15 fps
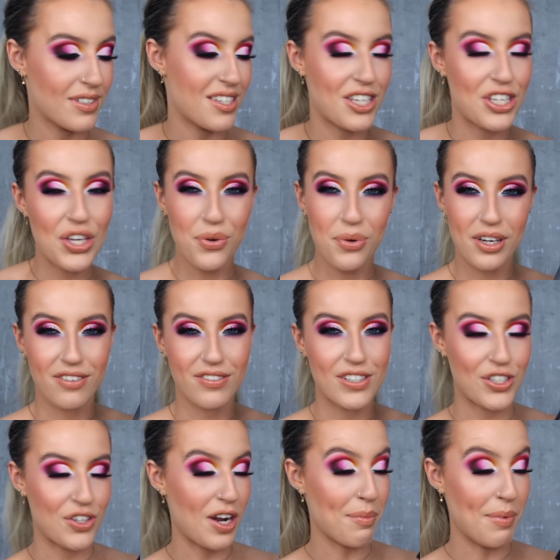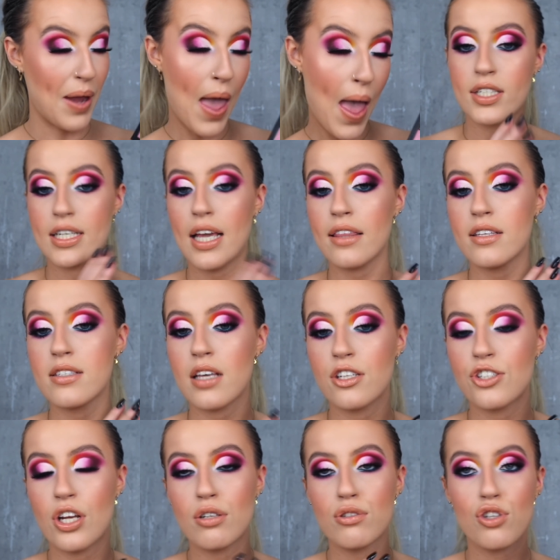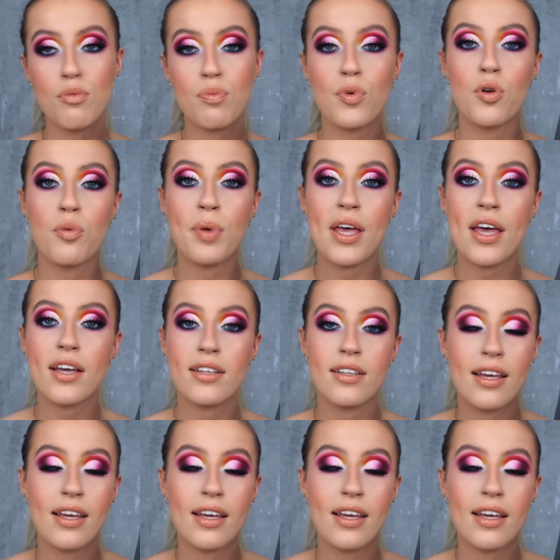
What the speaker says: It's a cute way of describing it. To get this eyeshadow super opaque,